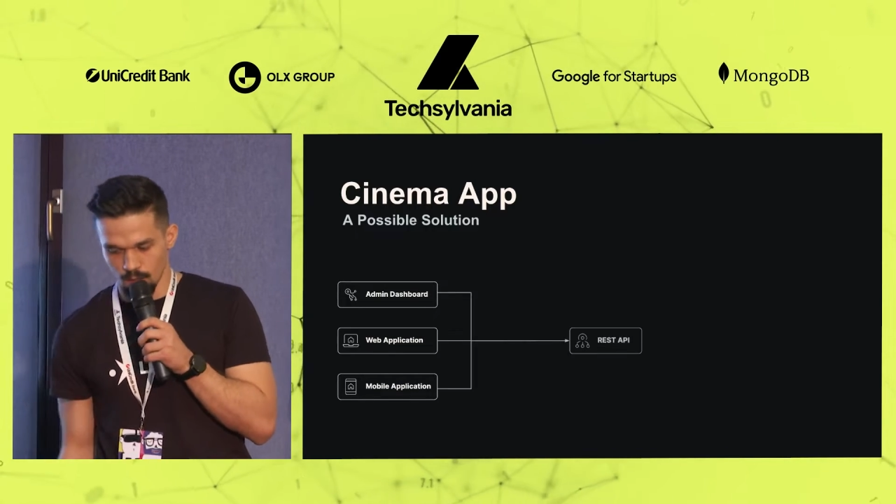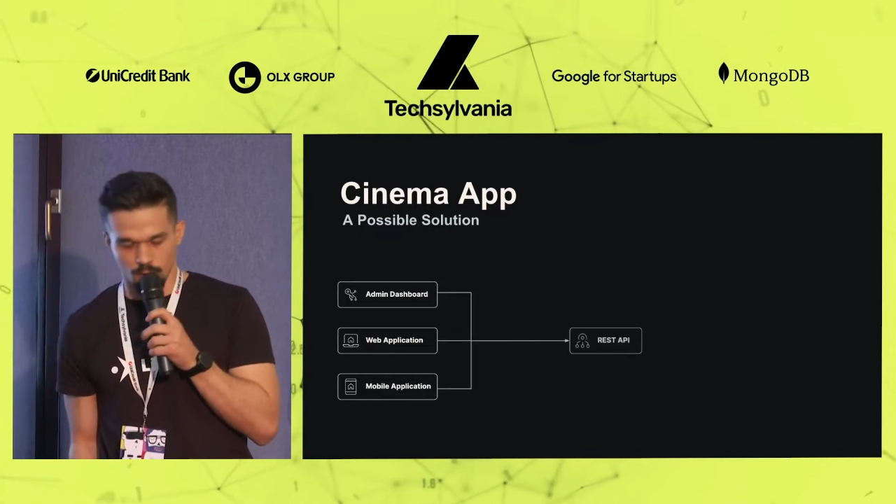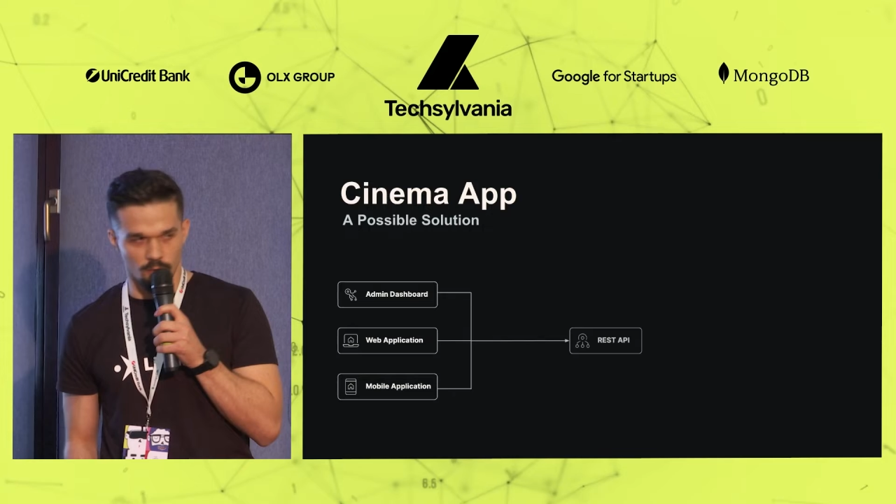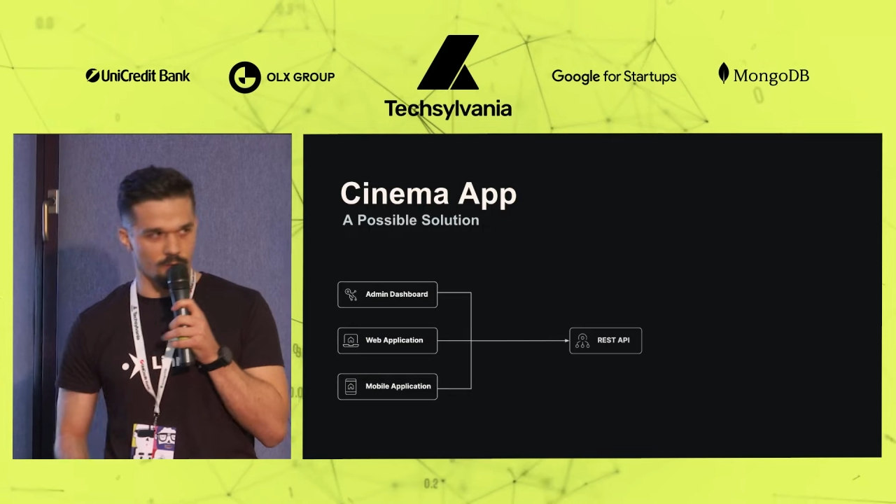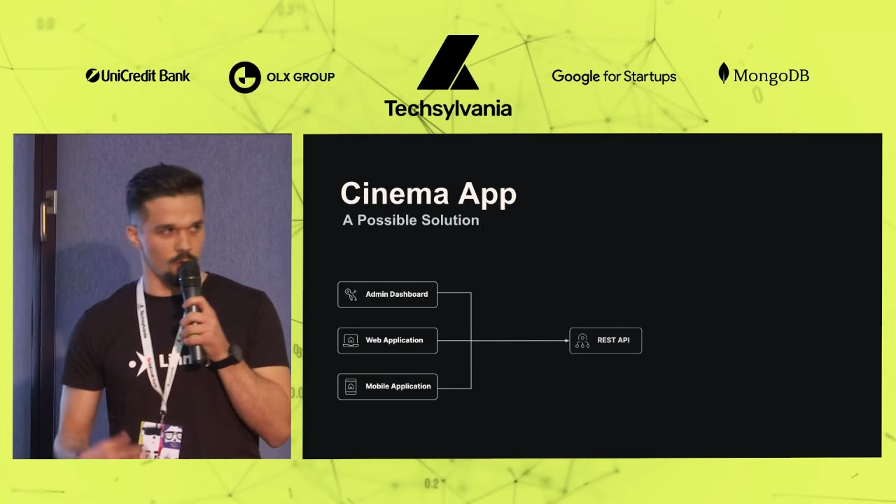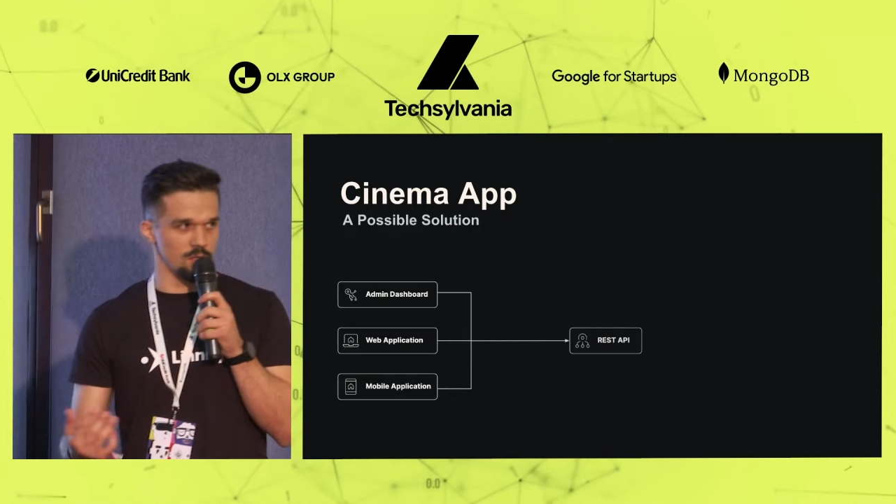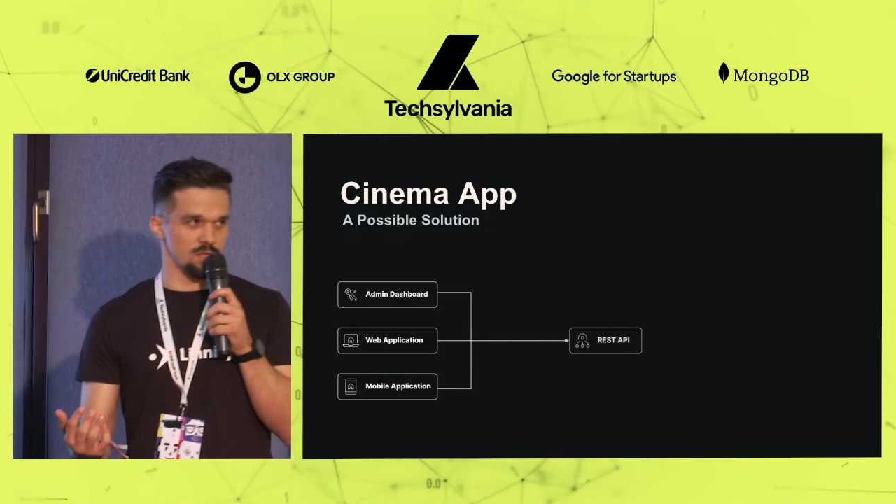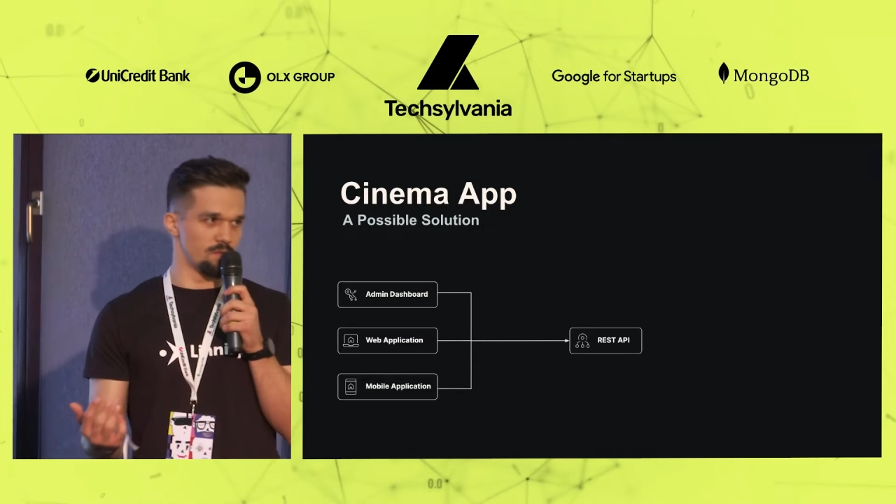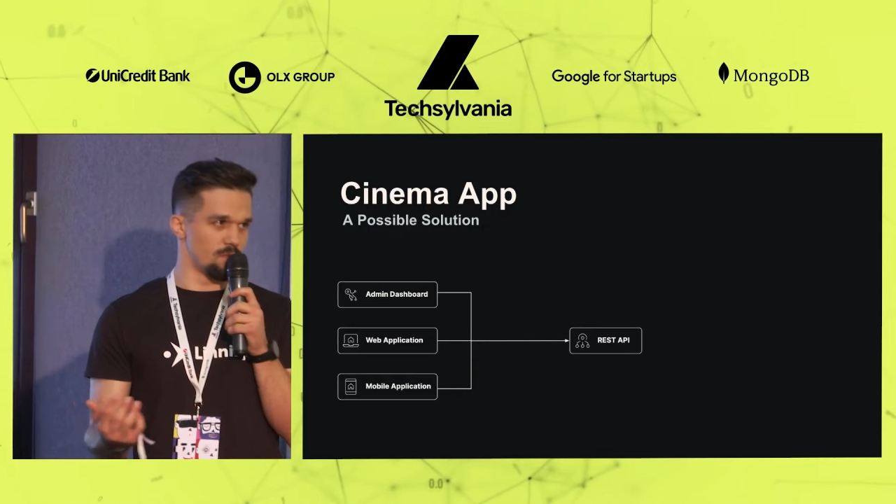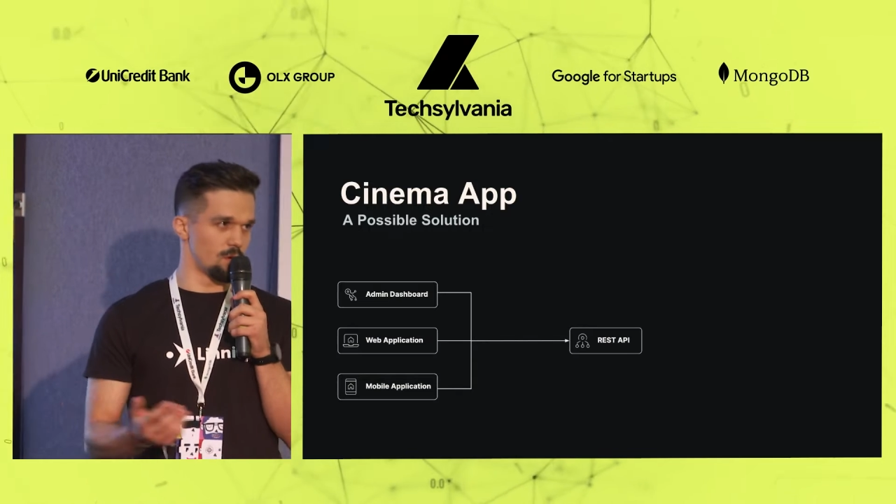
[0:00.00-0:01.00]
Of
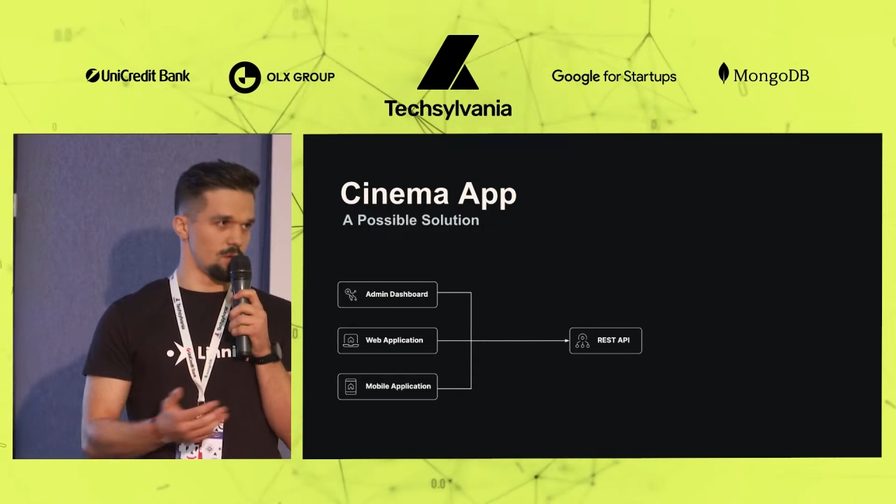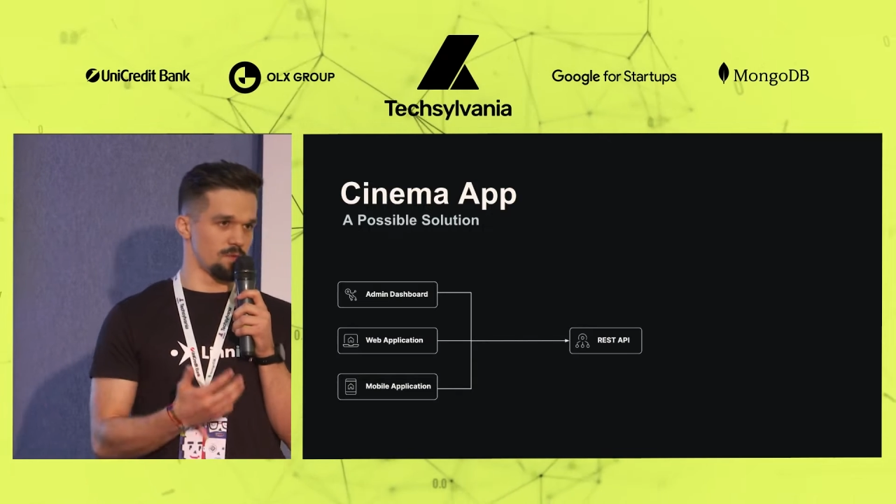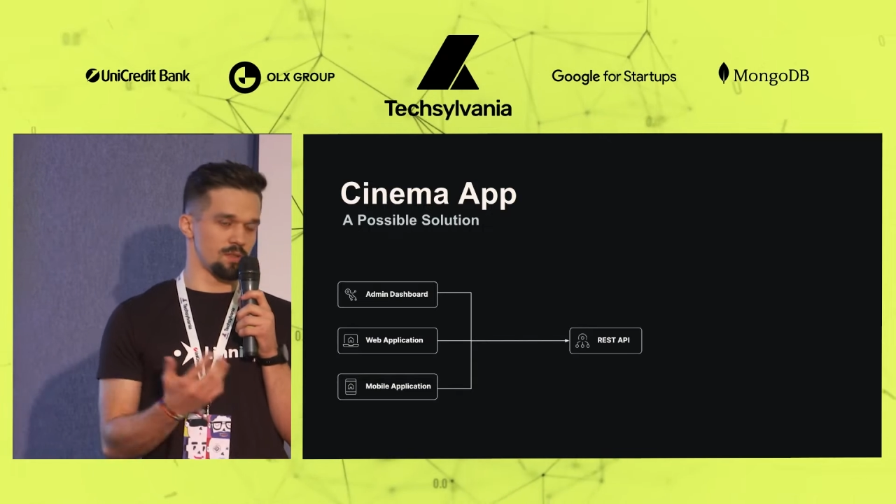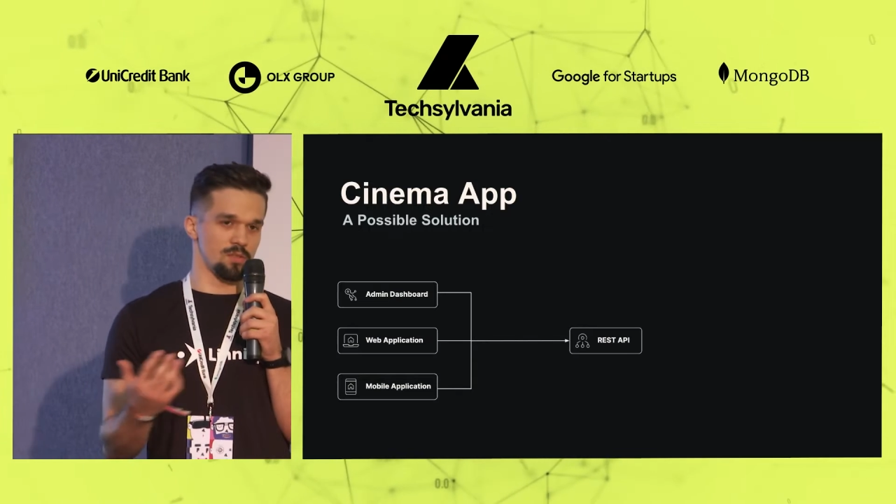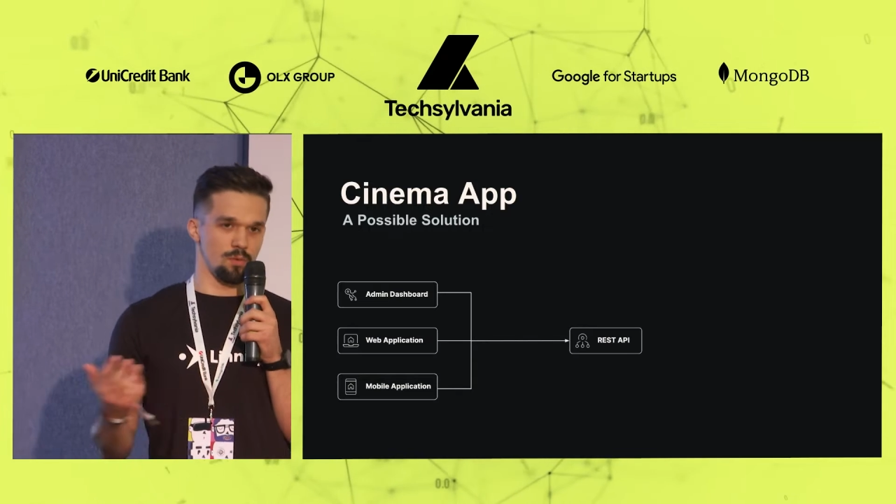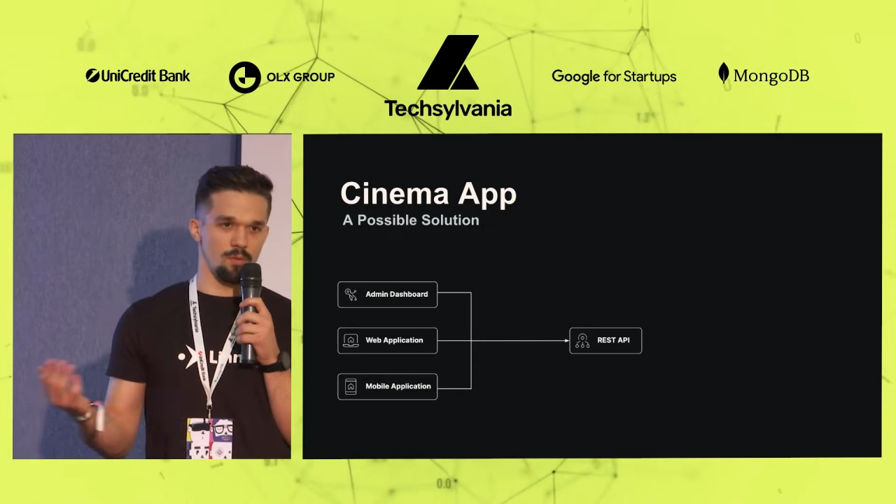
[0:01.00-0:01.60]
course, for all of this,